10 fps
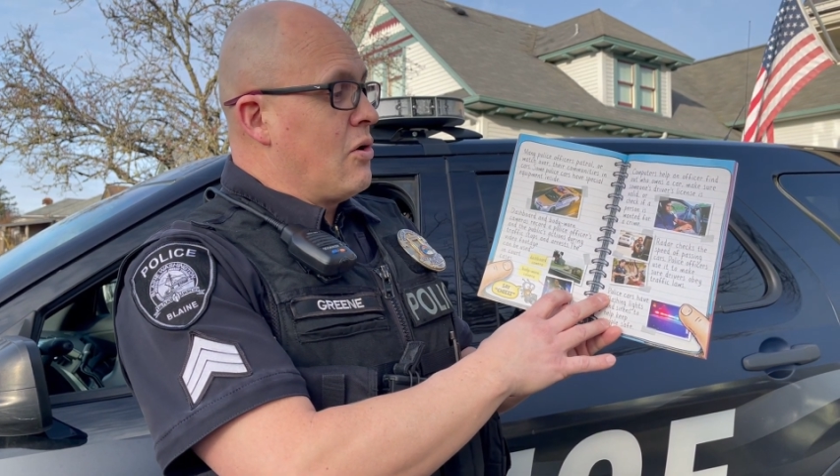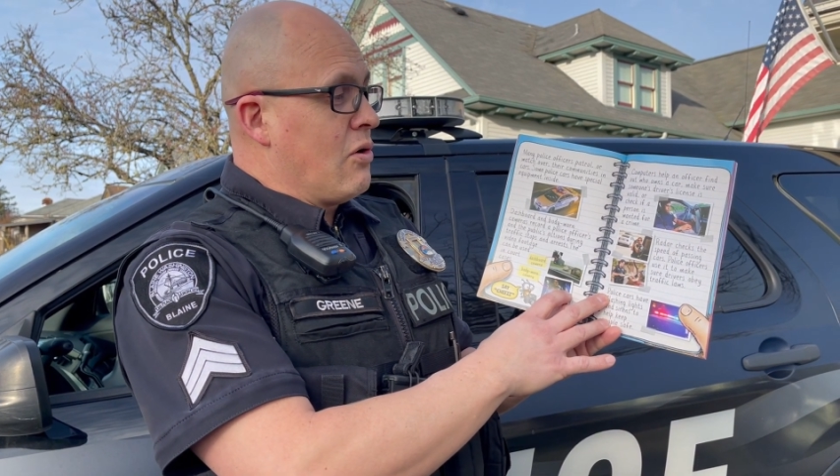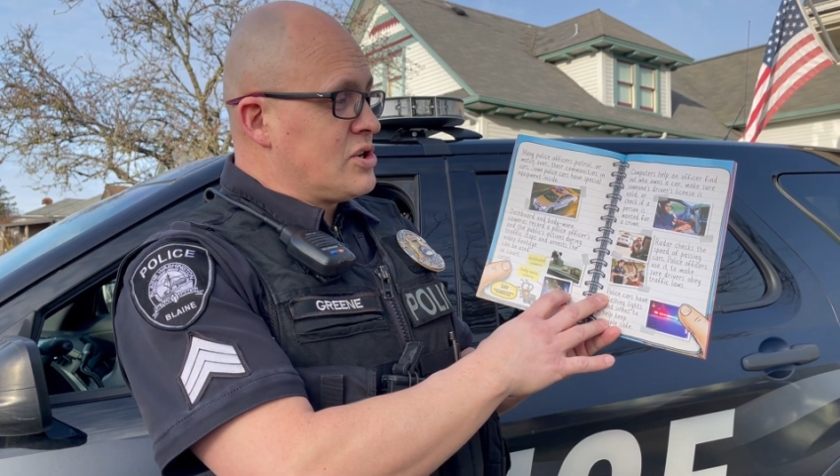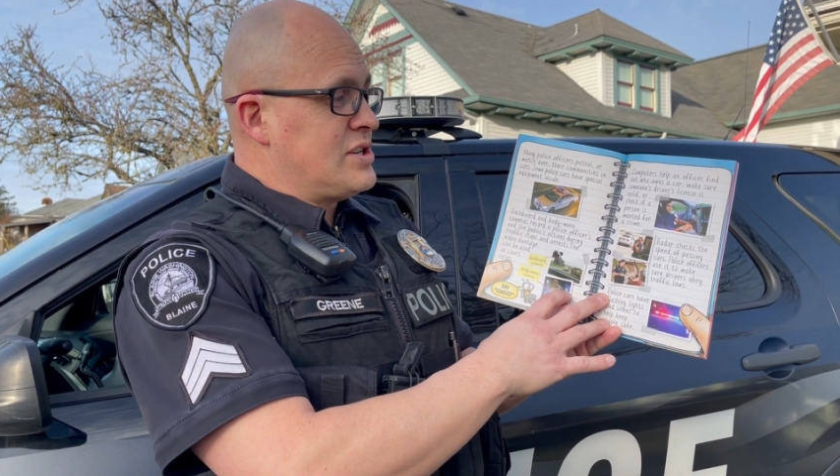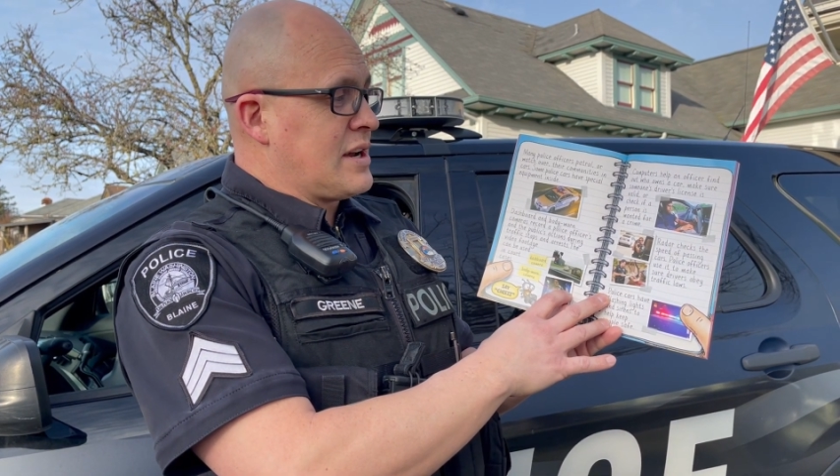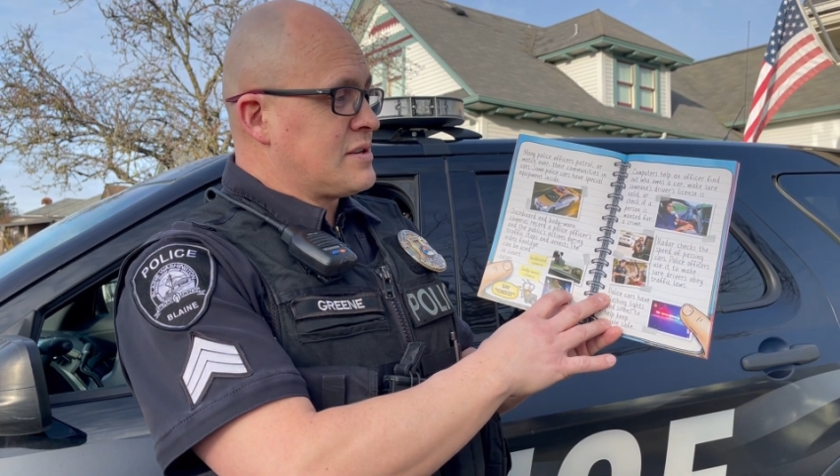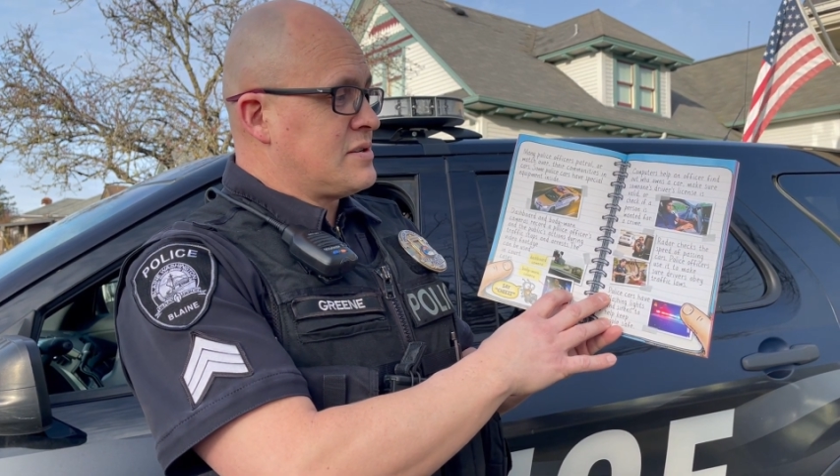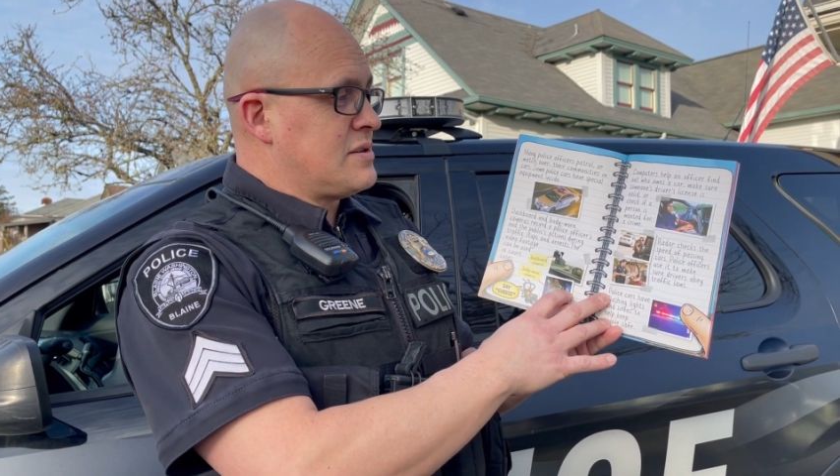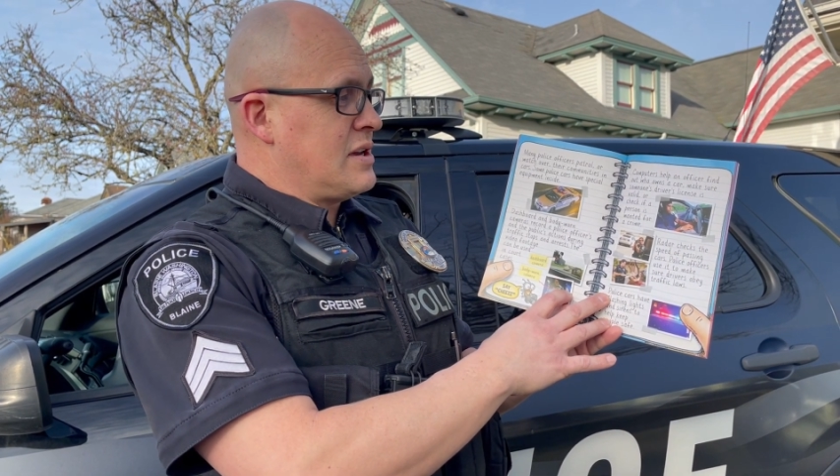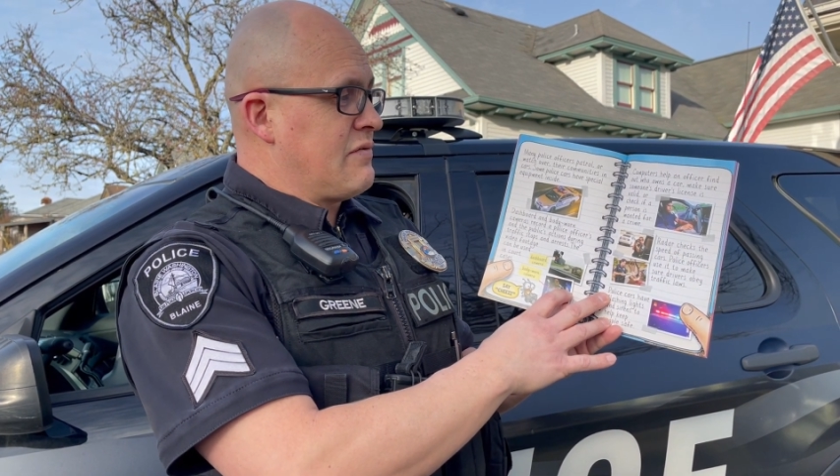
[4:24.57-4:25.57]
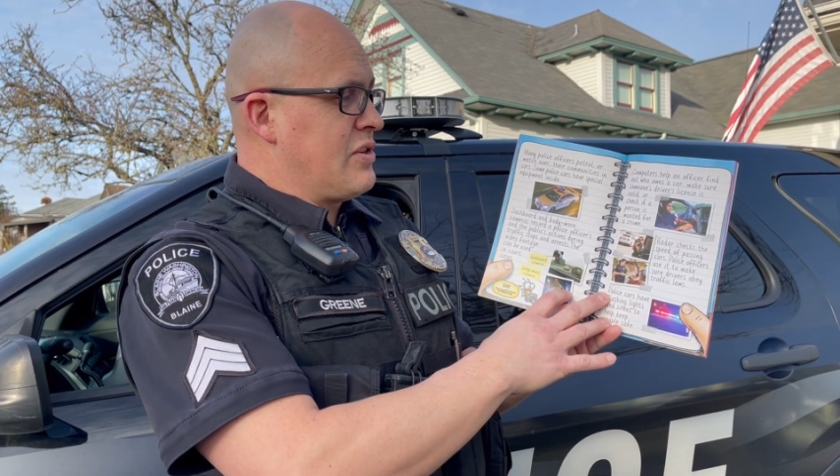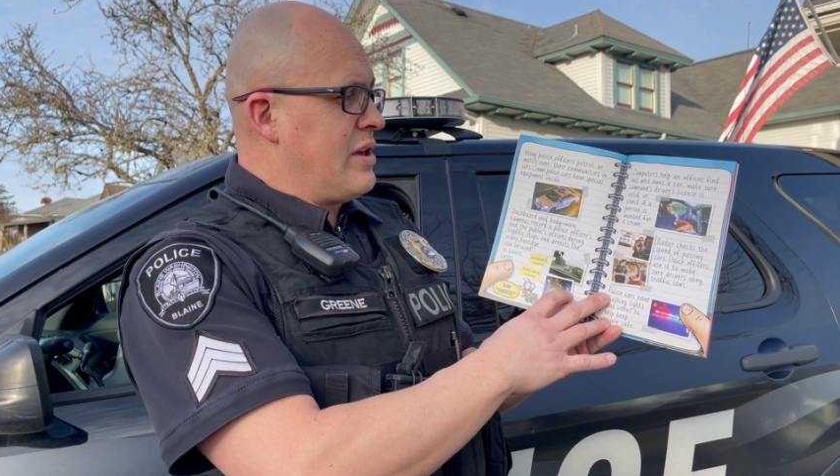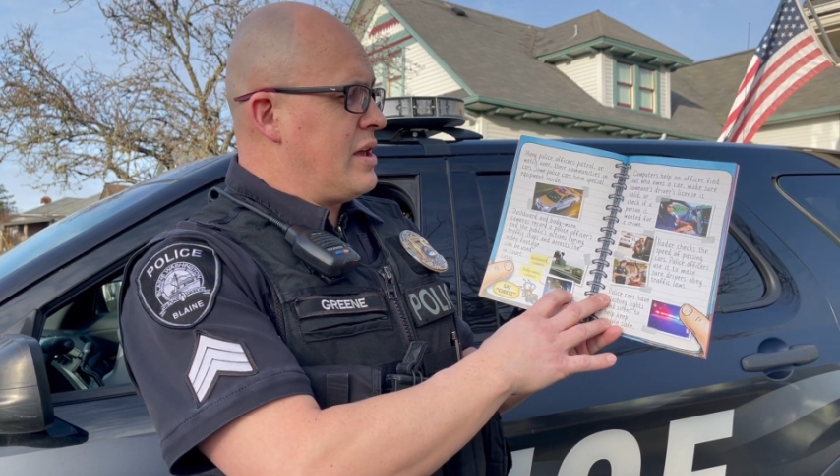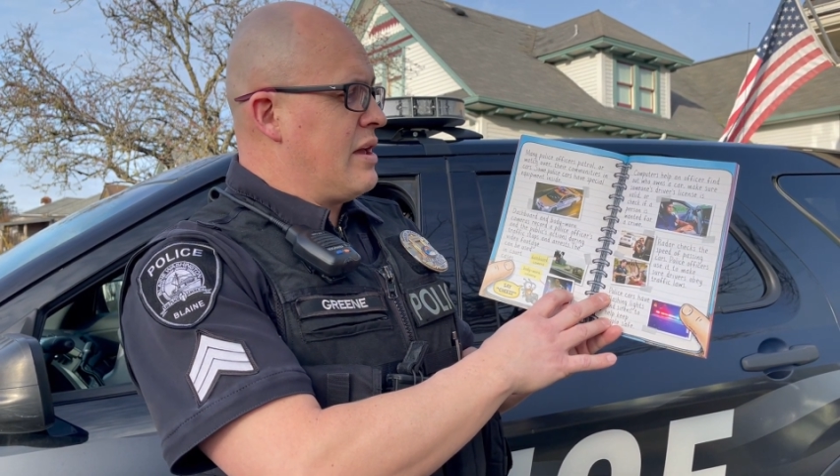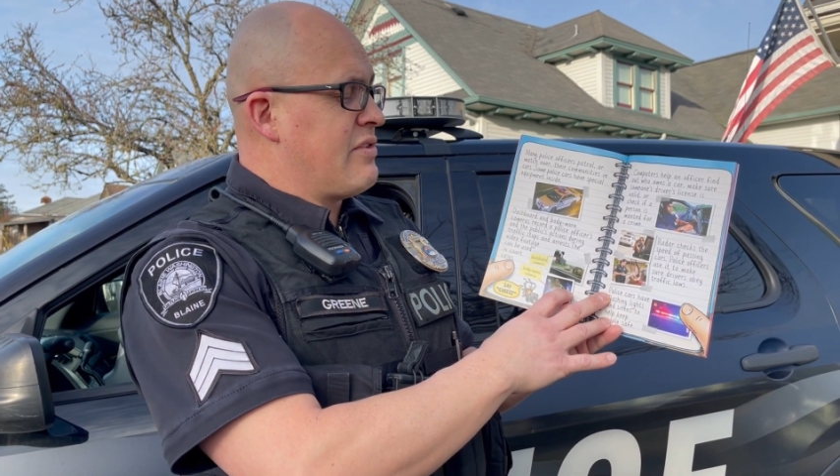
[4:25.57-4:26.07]
or checks
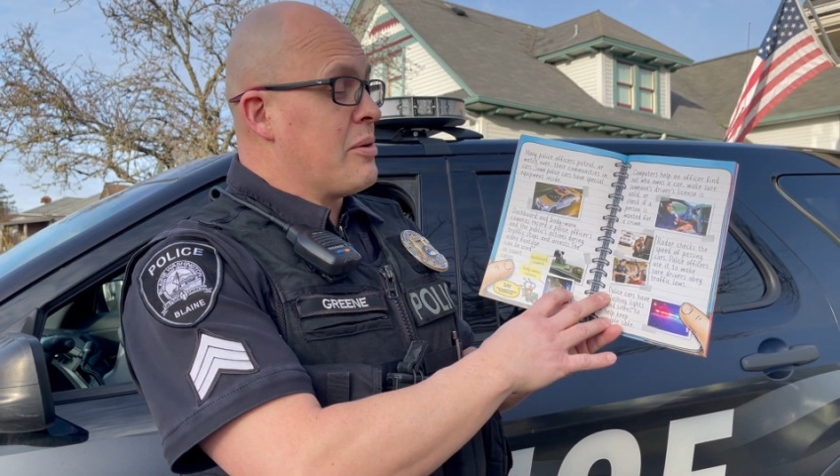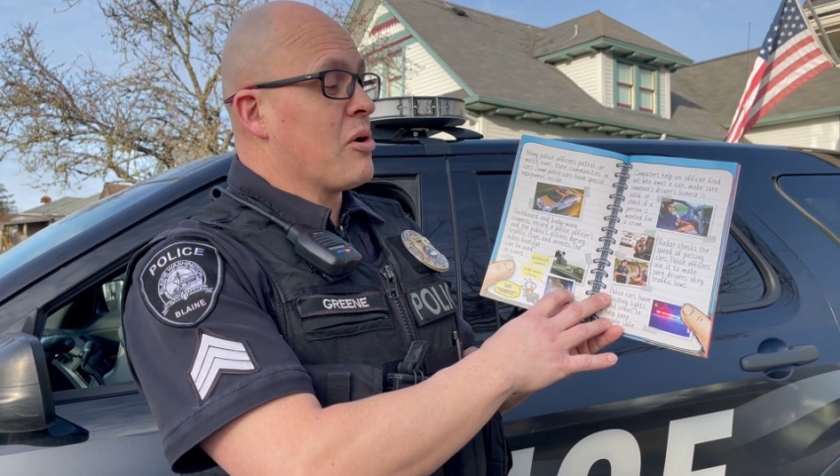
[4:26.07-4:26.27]
if a